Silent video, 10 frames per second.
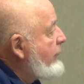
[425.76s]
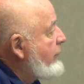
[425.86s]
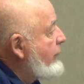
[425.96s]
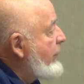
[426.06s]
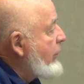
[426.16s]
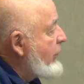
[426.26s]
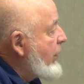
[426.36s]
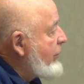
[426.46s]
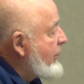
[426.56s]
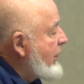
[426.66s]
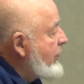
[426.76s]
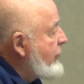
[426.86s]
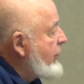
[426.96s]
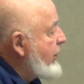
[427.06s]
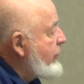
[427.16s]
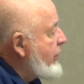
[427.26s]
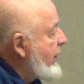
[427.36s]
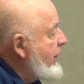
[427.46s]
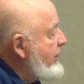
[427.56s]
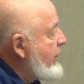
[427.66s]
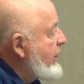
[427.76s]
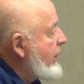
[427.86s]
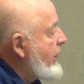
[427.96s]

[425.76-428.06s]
federal government, GSA,